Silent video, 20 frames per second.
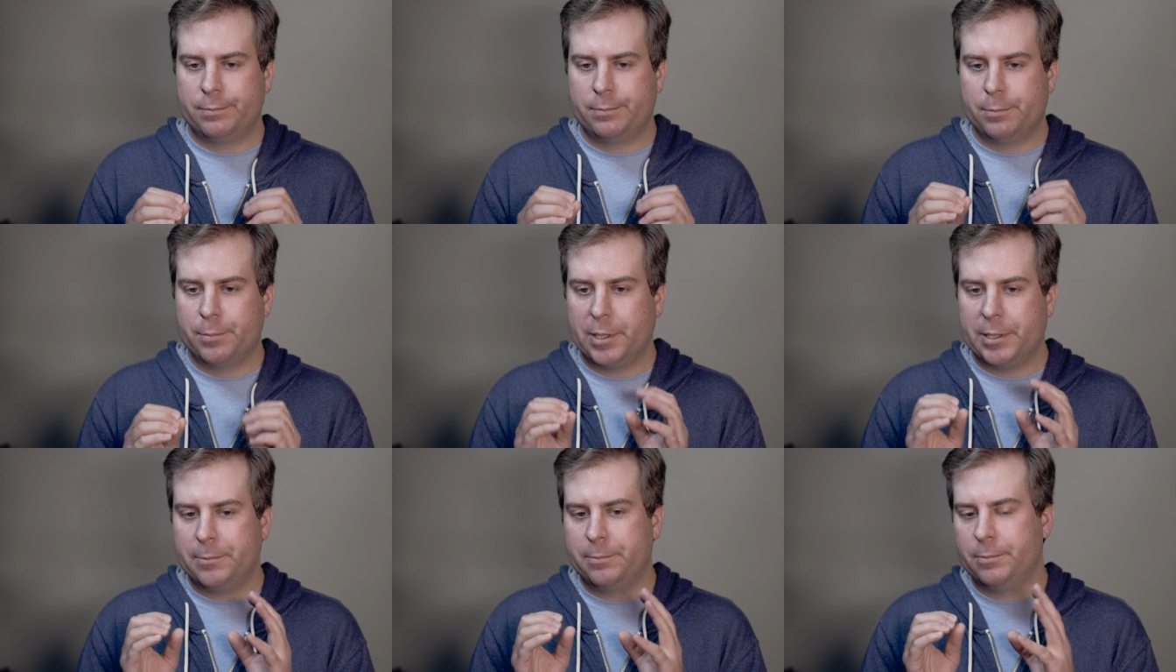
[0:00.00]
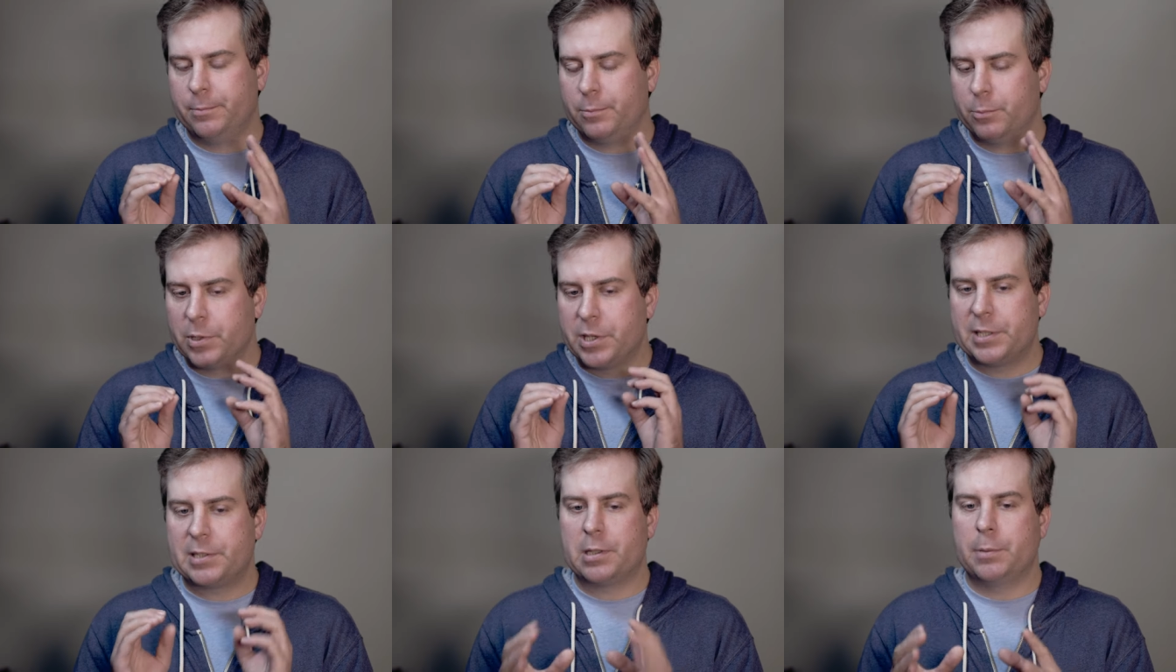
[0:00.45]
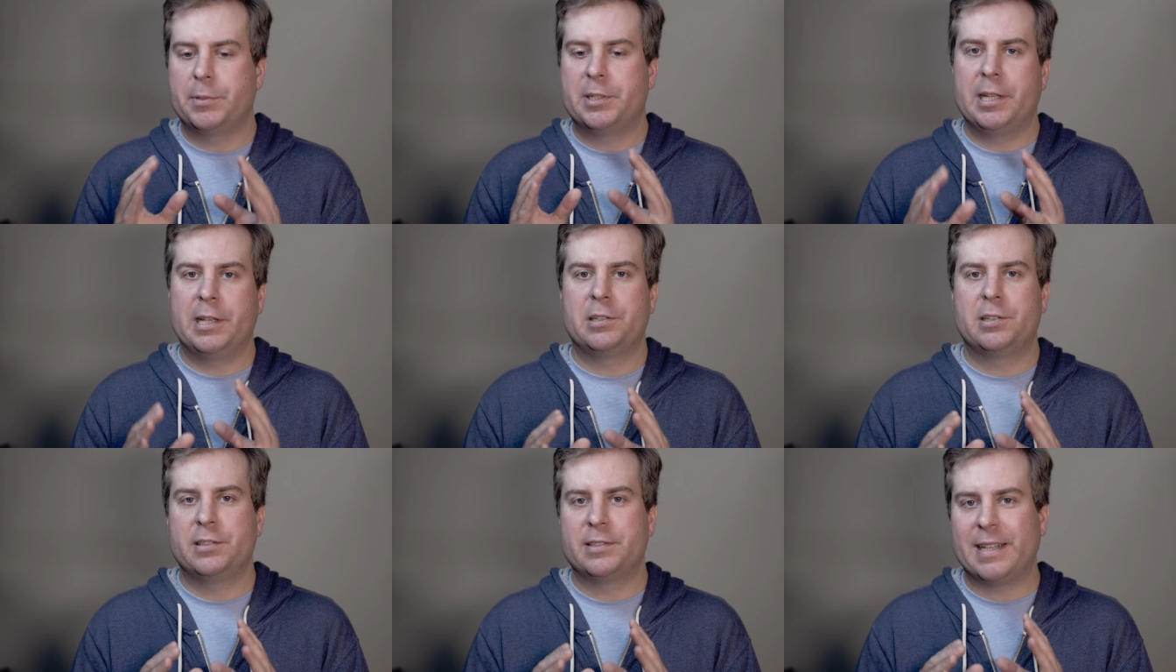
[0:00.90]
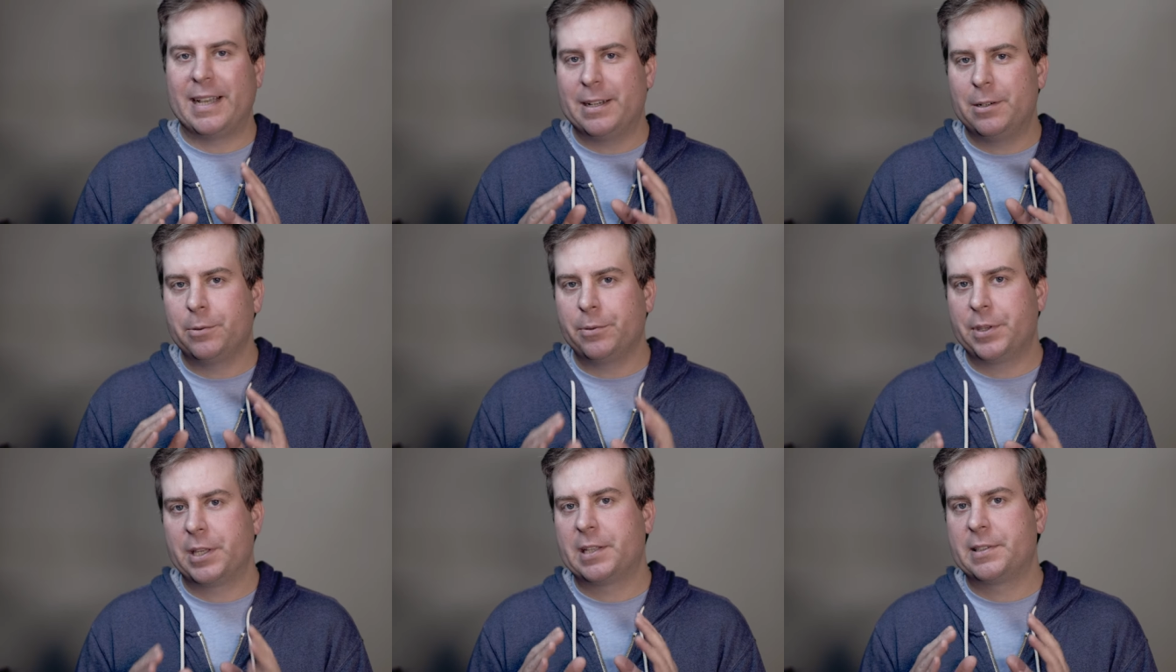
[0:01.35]
But with its limitations, I
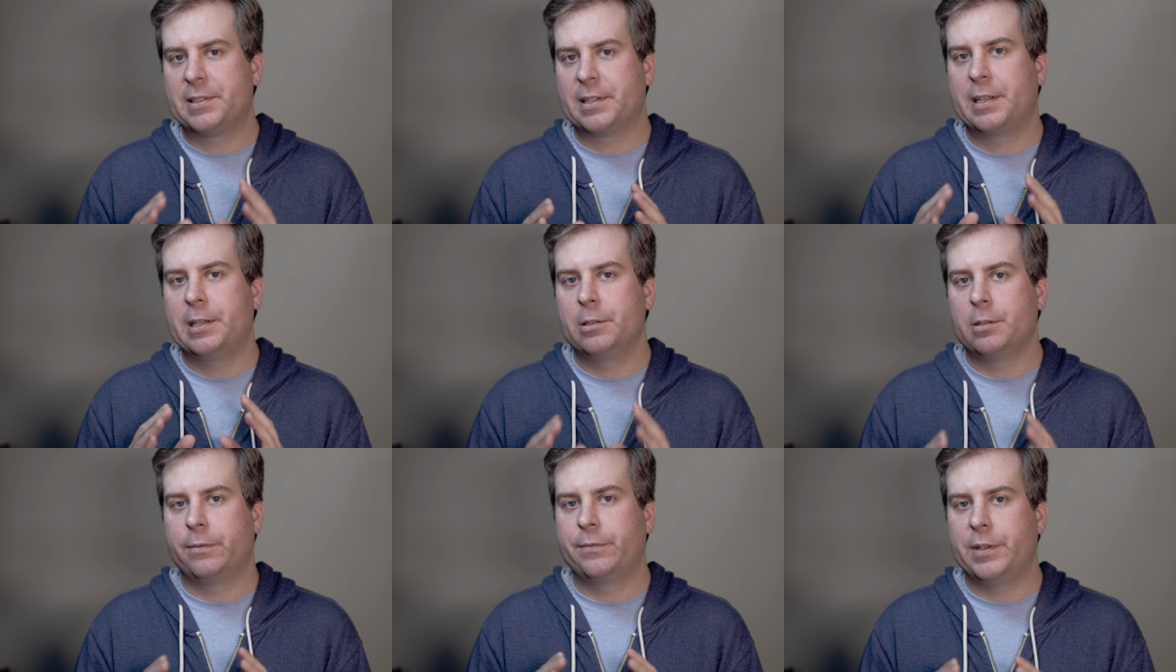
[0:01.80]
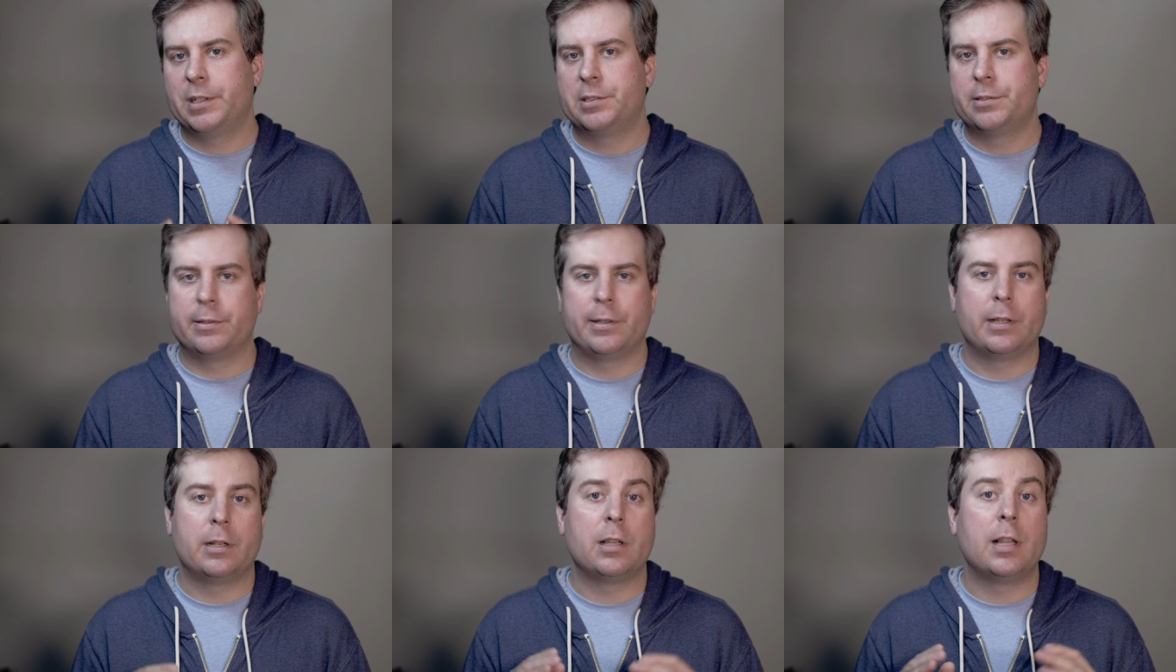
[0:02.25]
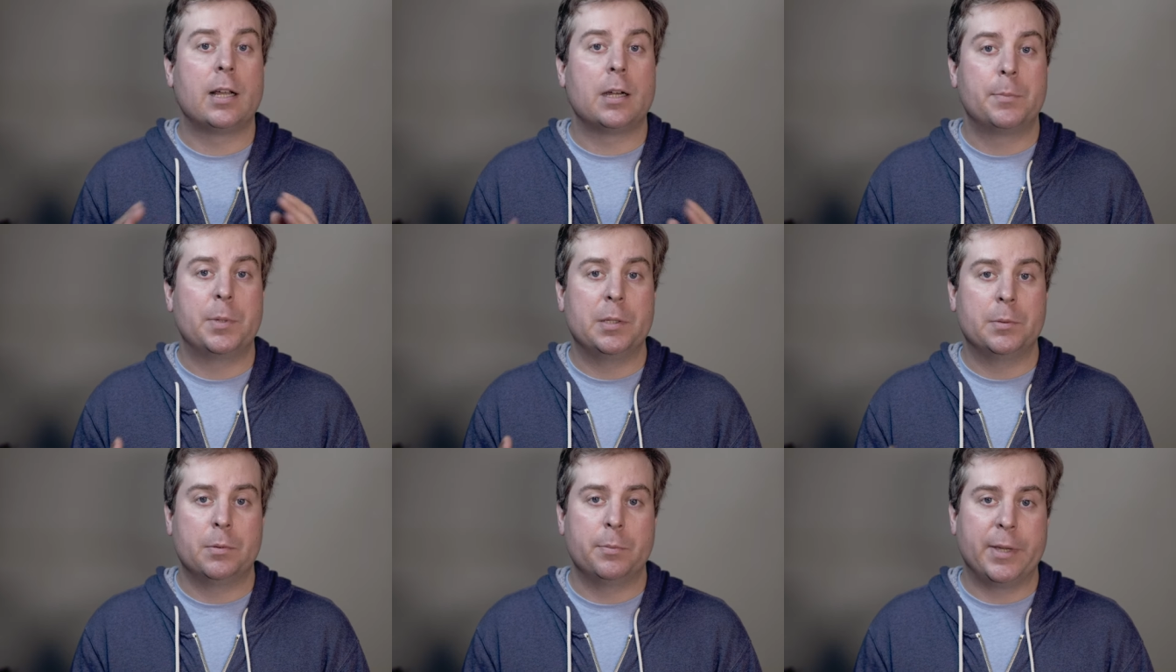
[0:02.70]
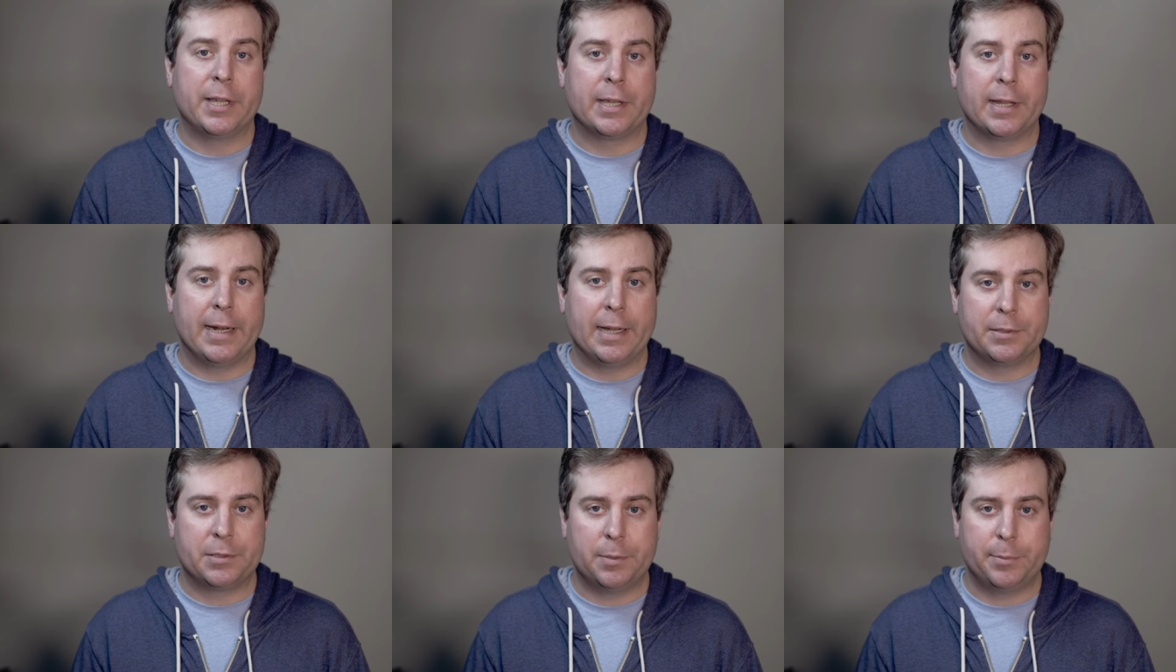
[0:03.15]
don't think it's a killer feature that a lot of people make
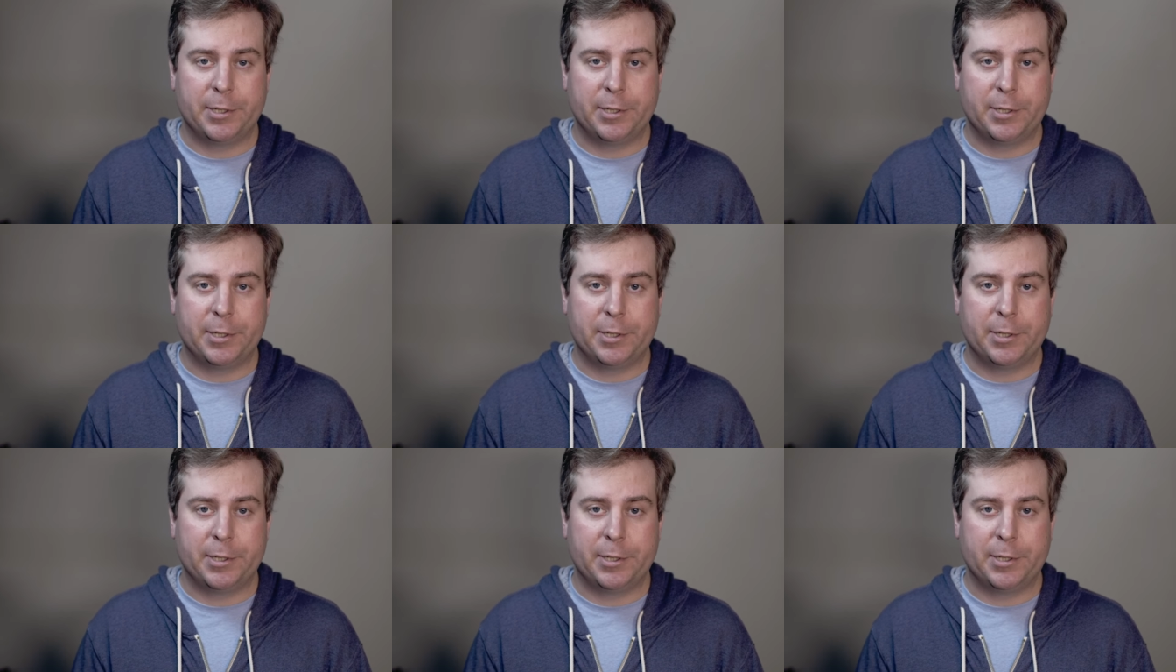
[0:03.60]
it out to